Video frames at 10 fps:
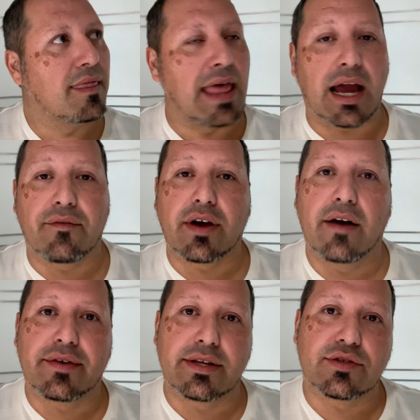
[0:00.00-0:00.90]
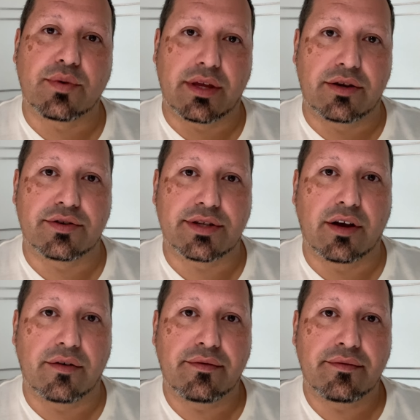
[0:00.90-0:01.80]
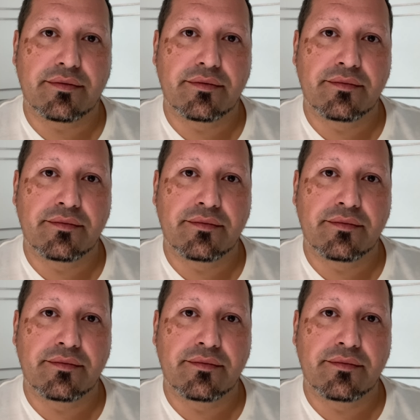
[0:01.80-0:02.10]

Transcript: lack of confidence within yourself